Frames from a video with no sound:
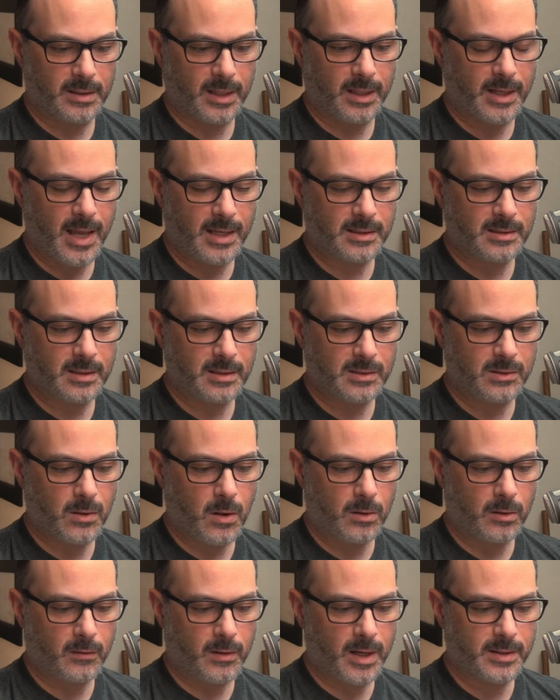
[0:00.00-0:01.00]
And as this
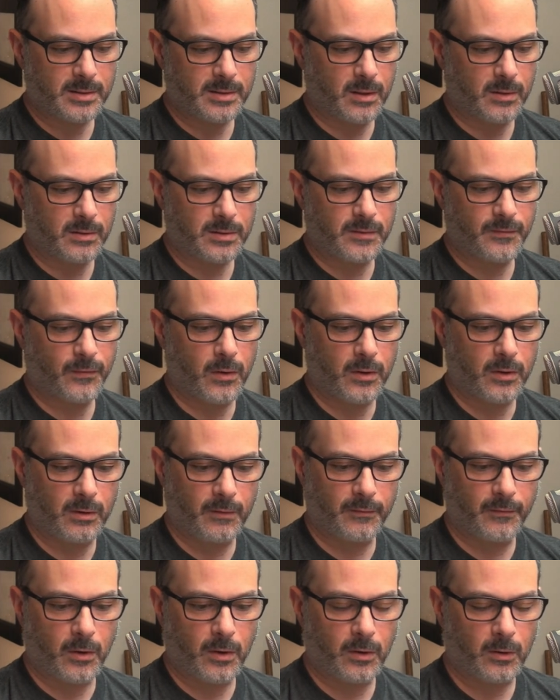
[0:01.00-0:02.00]
tall grass goes further
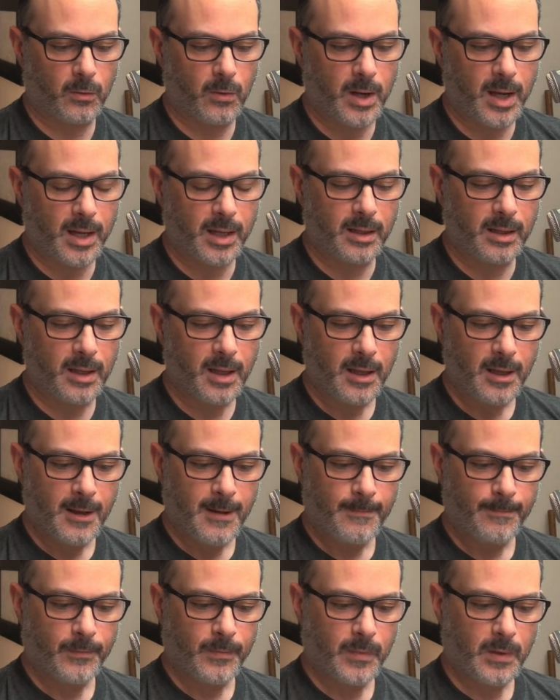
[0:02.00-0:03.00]
and further away,
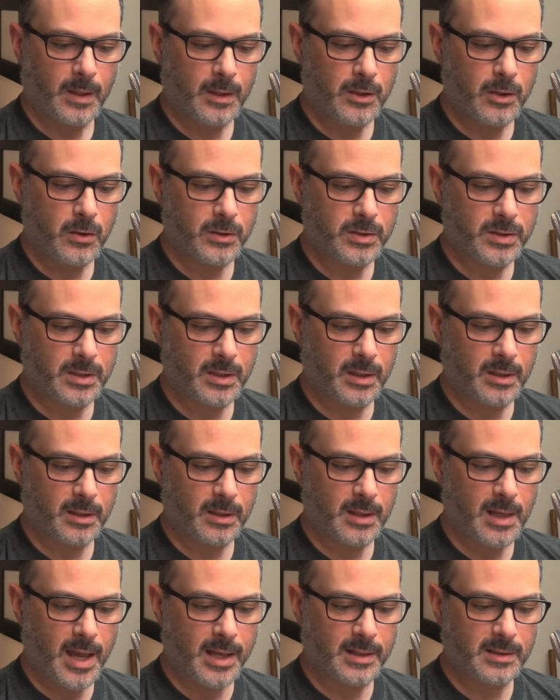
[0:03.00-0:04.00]
you're just going to
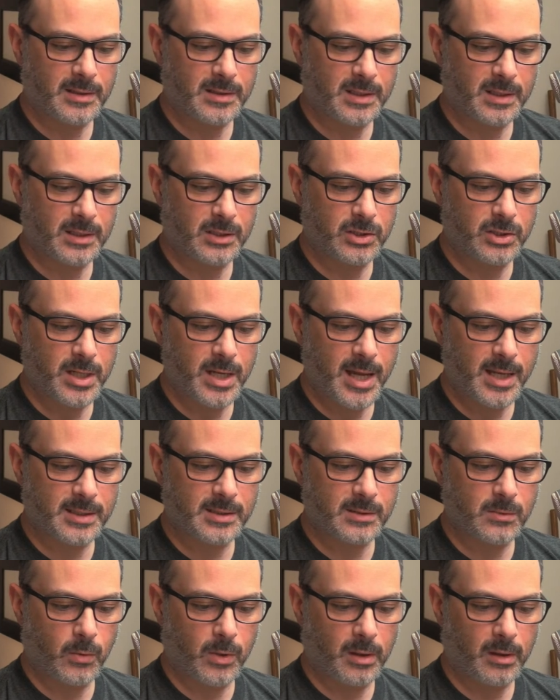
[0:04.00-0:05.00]
kind of
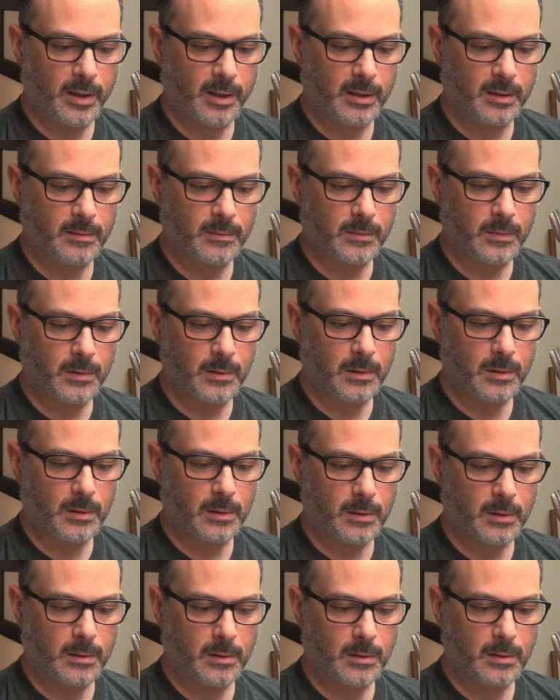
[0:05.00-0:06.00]
suggest with like
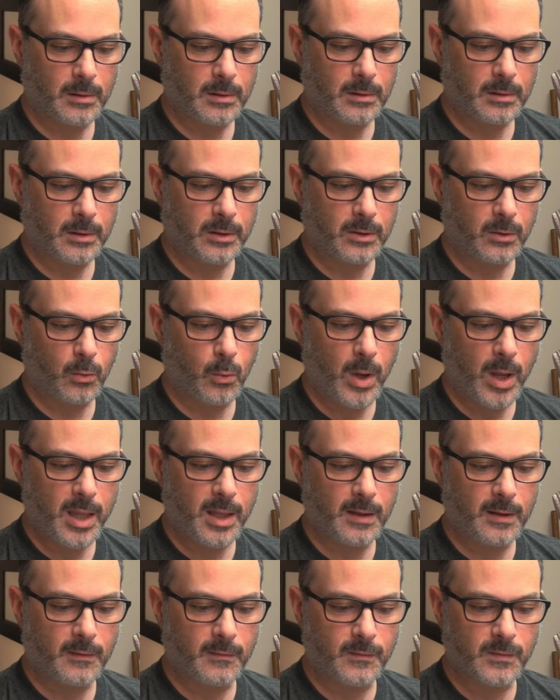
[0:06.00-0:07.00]
little
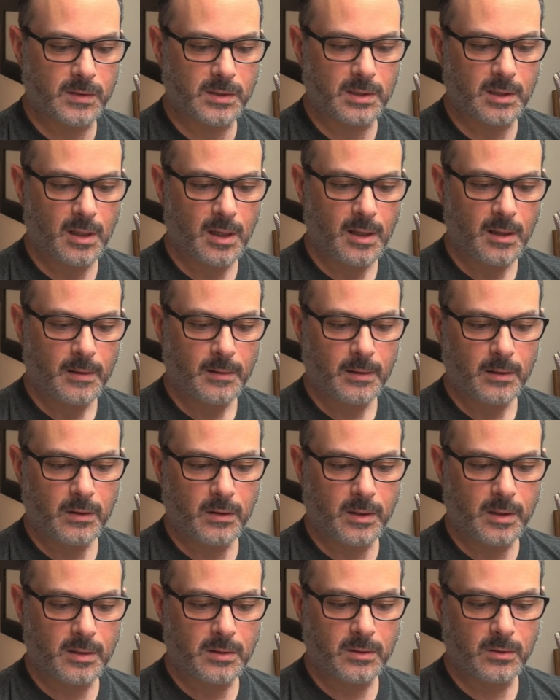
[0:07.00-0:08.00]
waves you
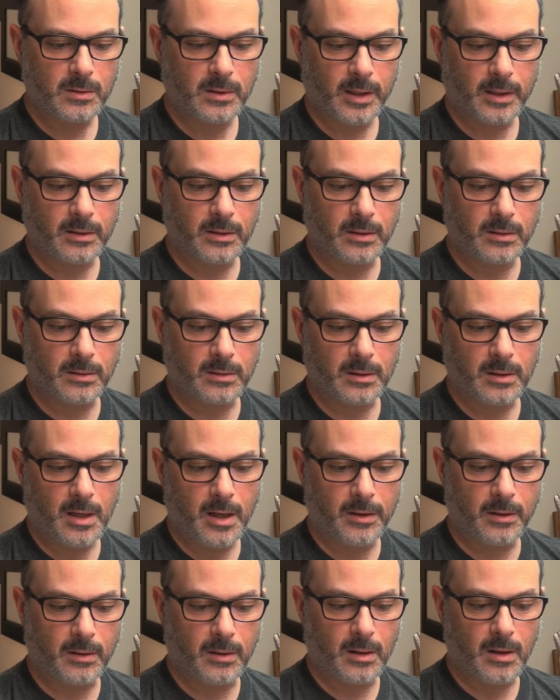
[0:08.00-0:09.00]
can do like little
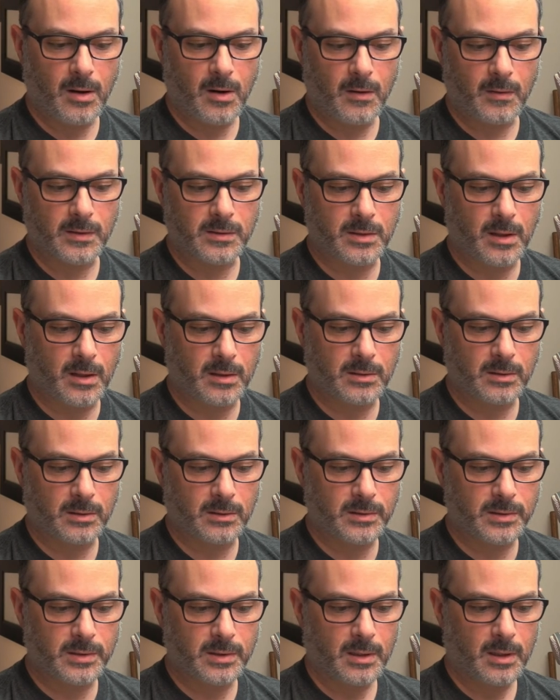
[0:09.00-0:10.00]
other
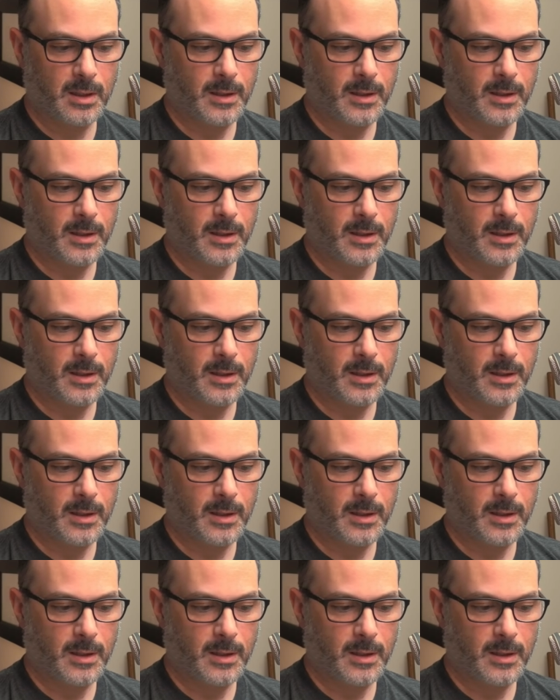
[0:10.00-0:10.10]
horizontals.